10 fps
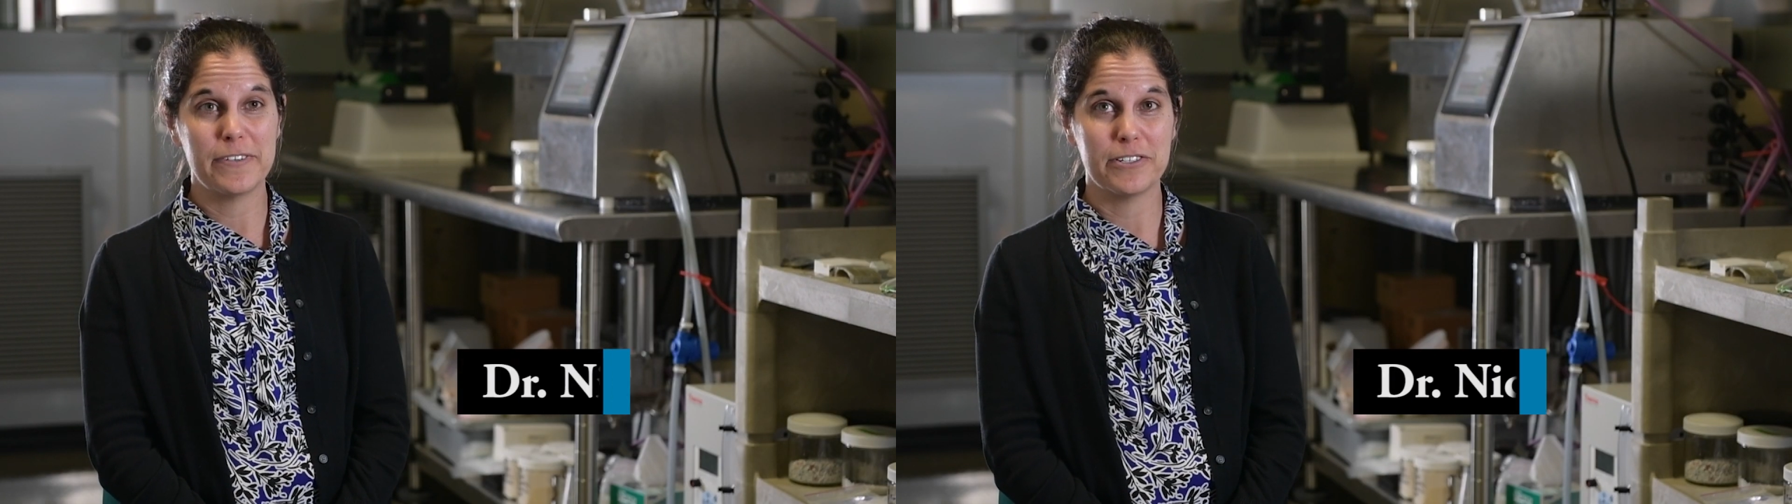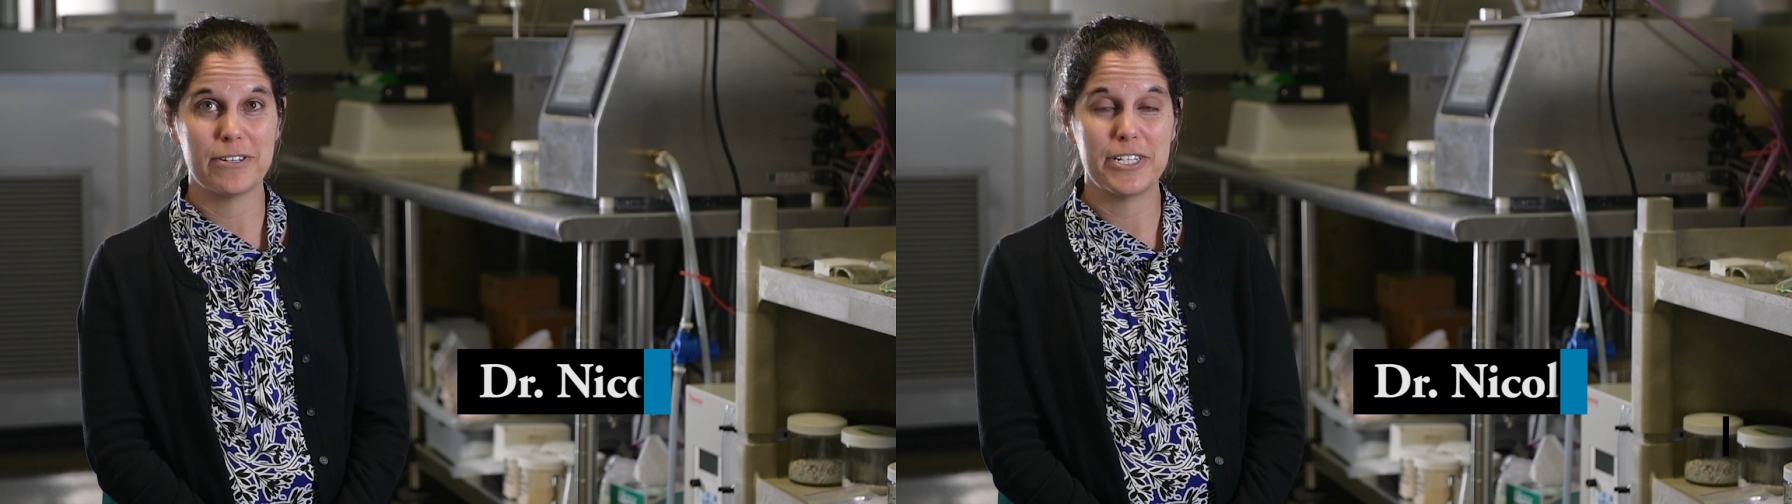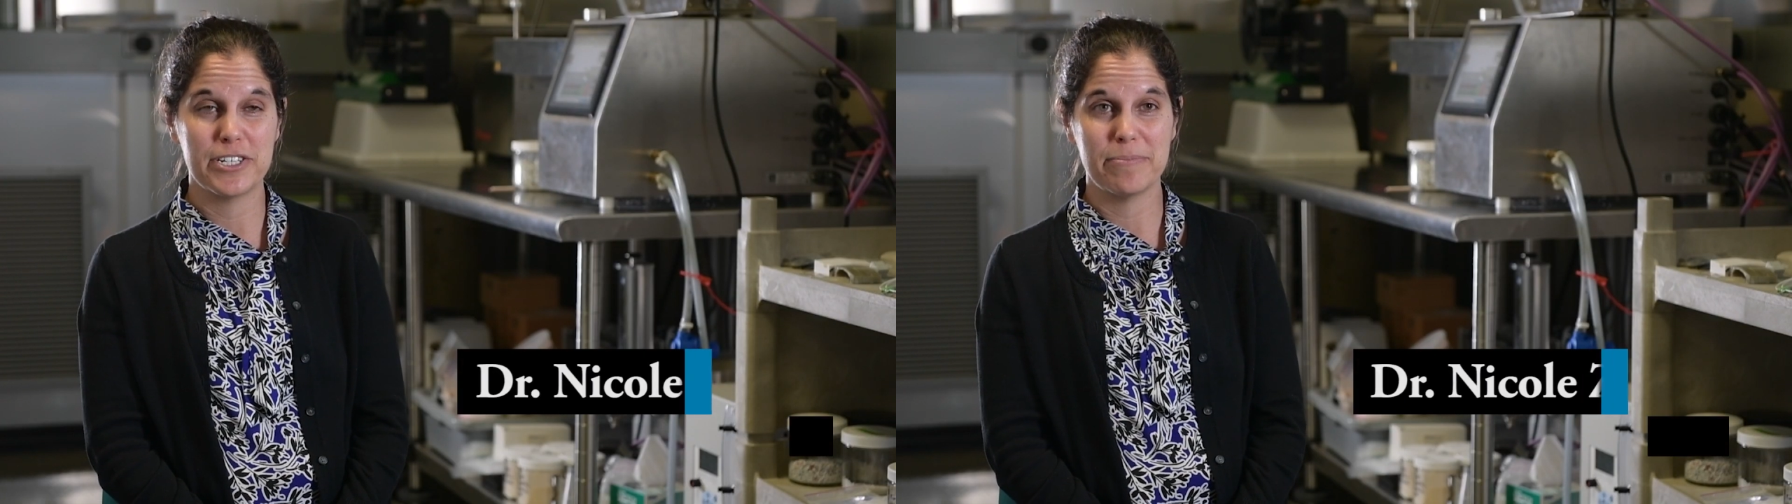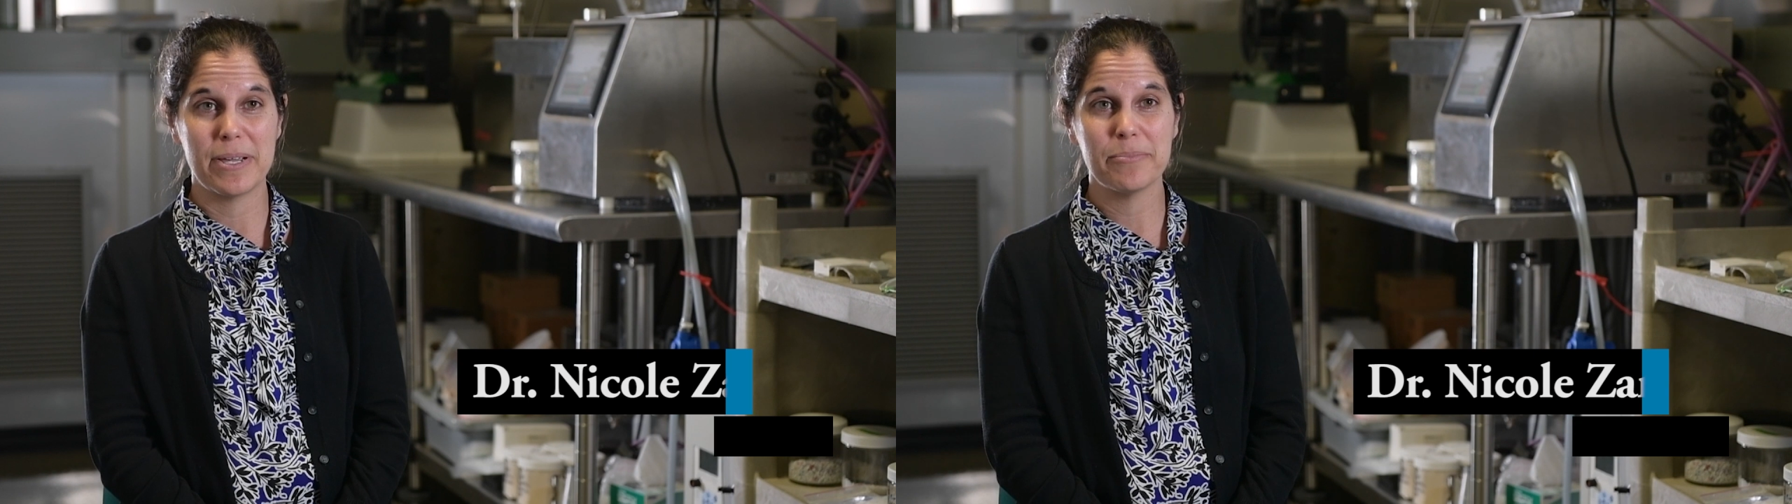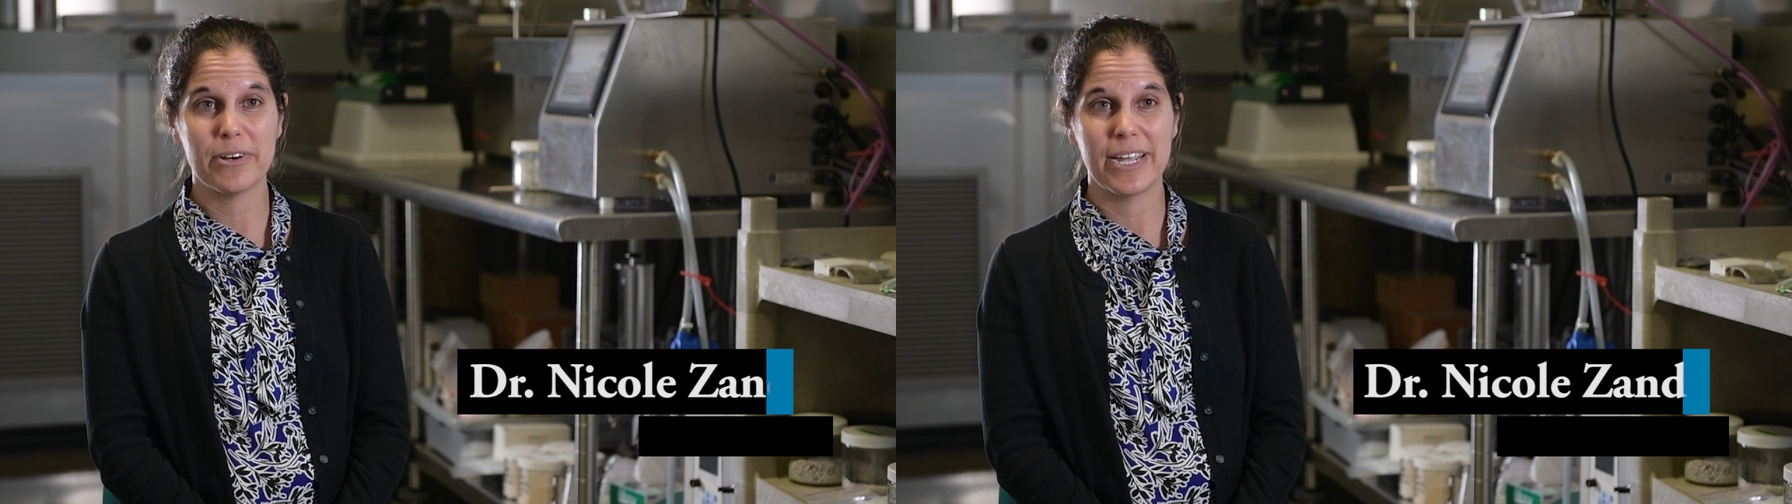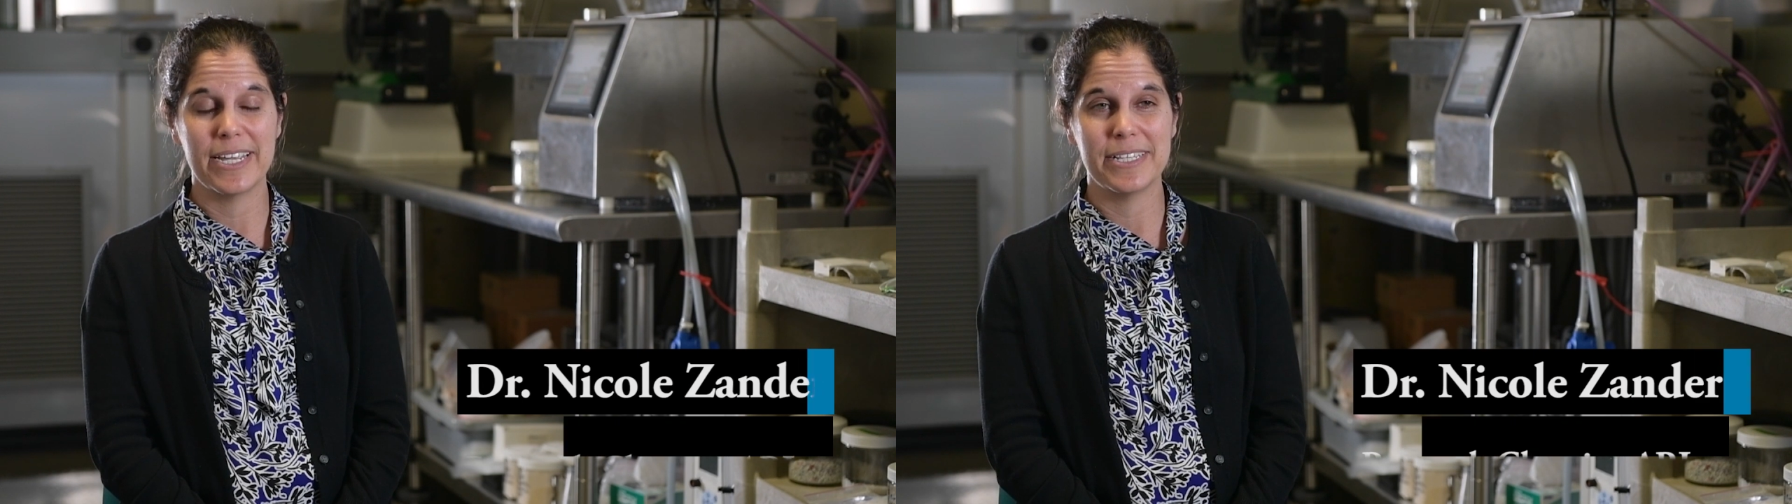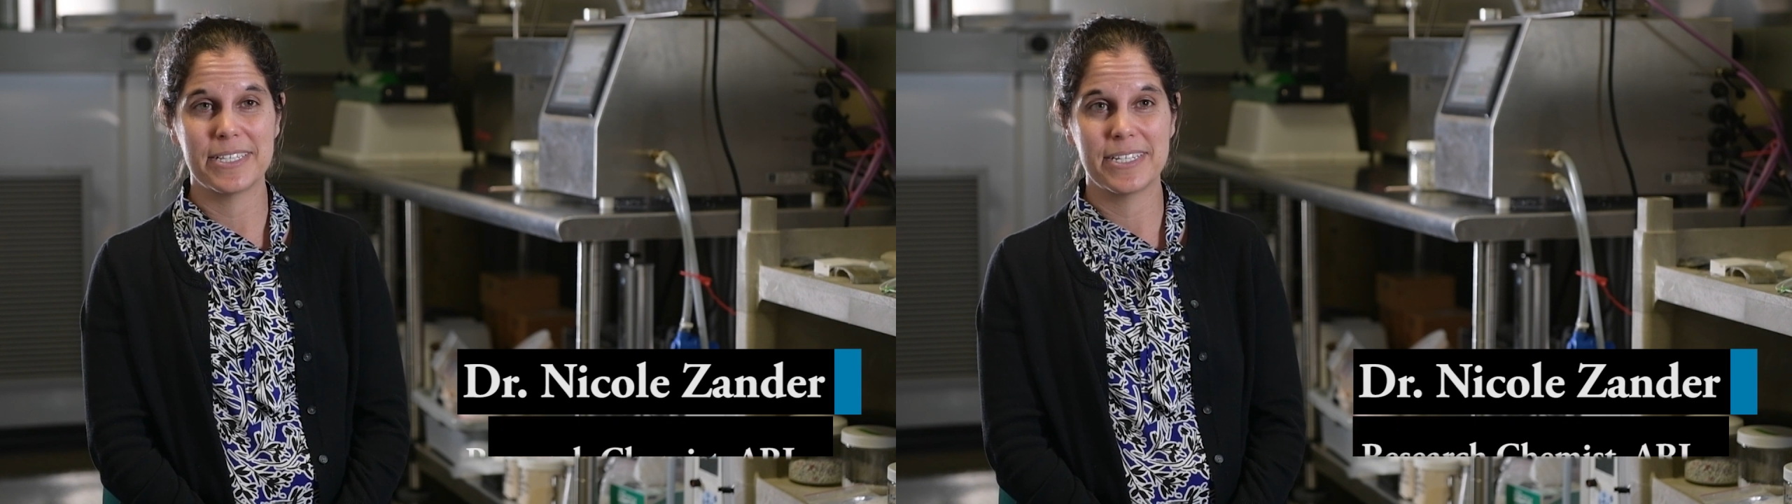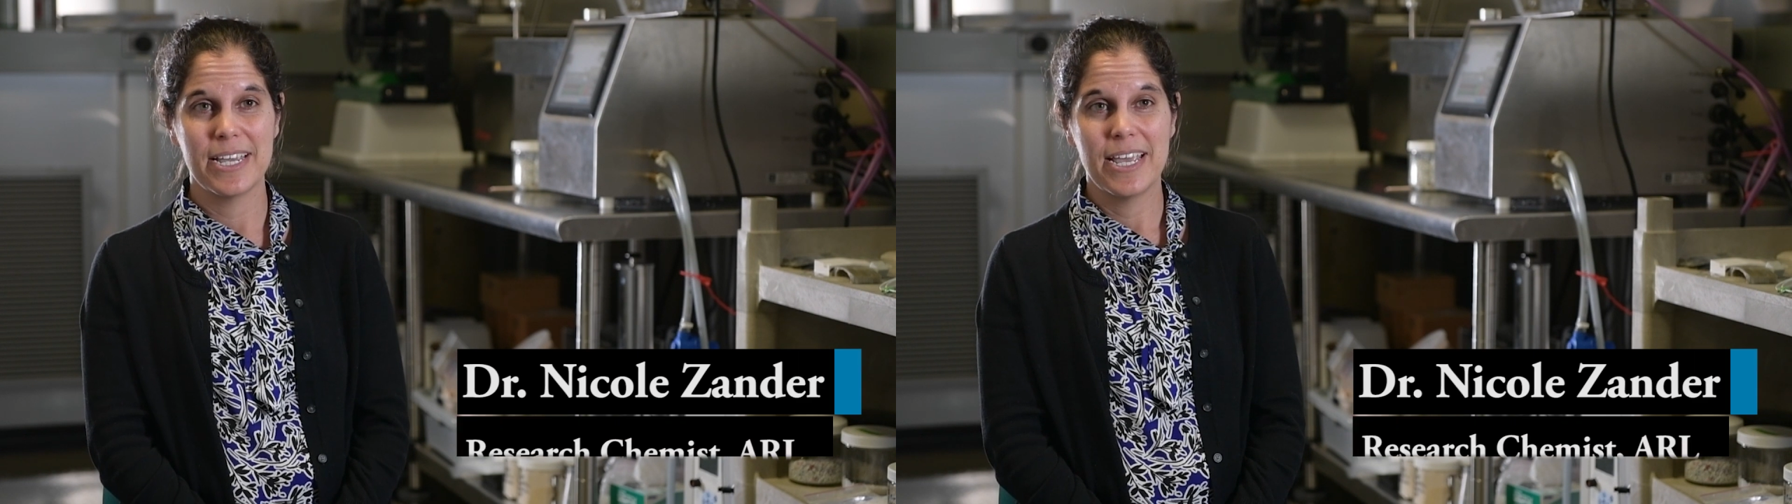filtration membranes,